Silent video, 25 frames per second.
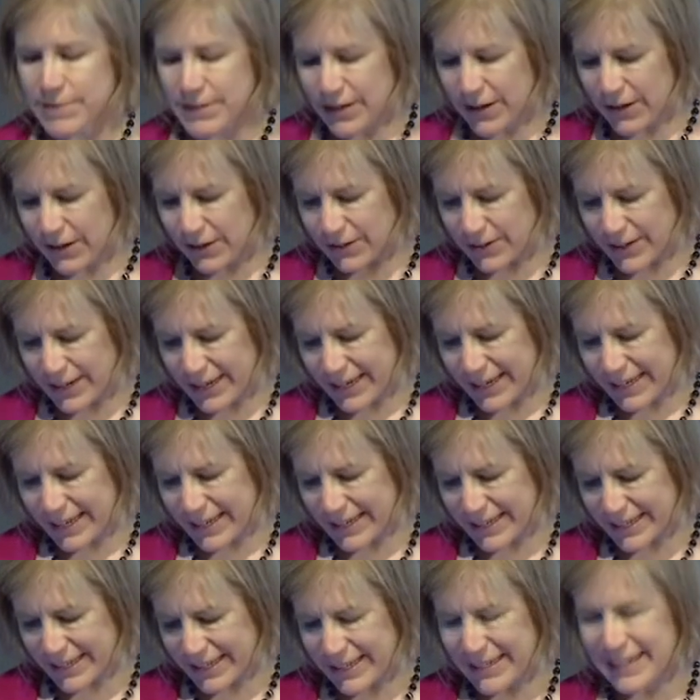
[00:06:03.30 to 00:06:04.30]

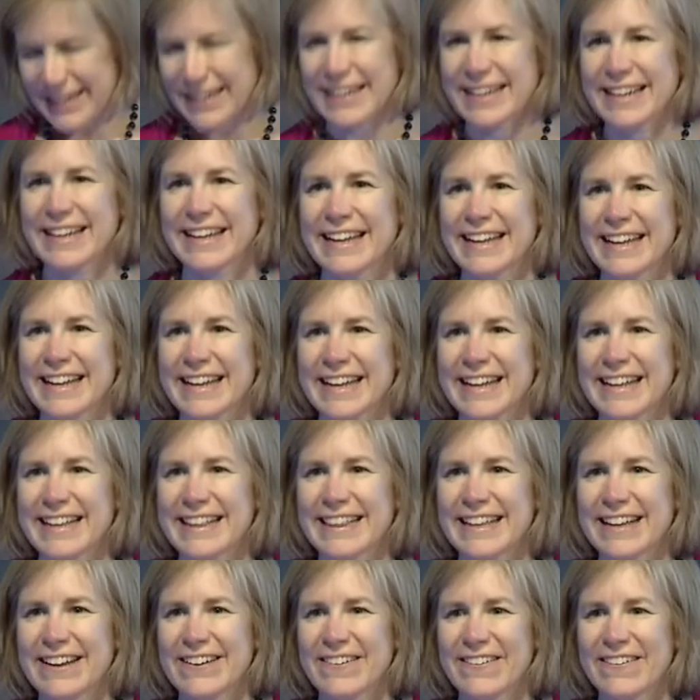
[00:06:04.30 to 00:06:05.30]
token,
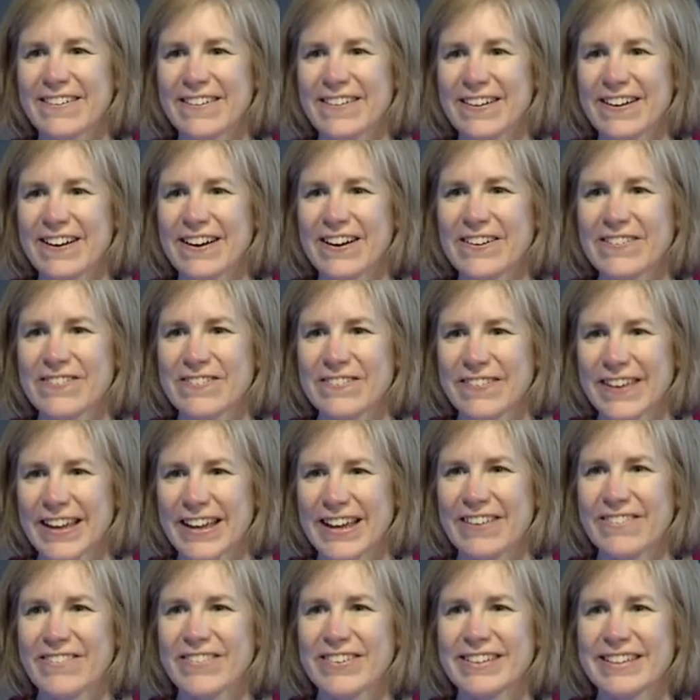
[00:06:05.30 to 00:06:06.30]
there are
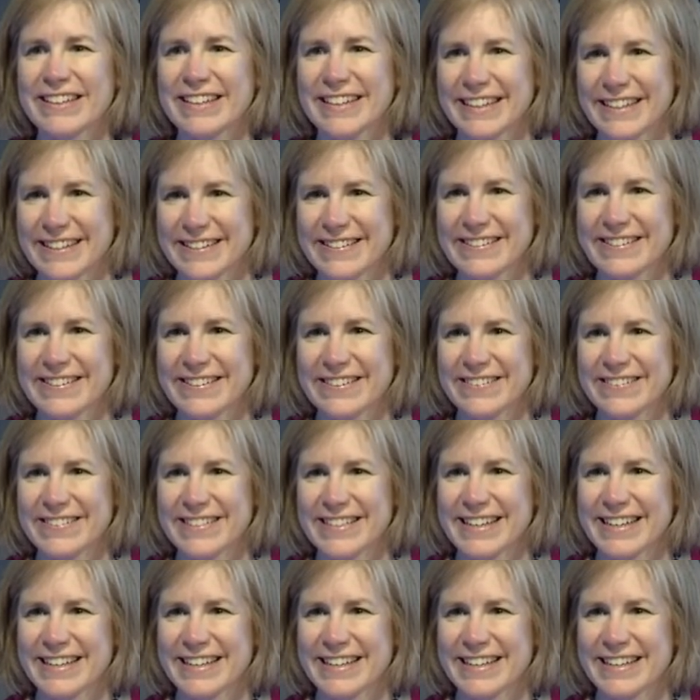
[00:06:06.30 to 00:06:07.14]
family issues,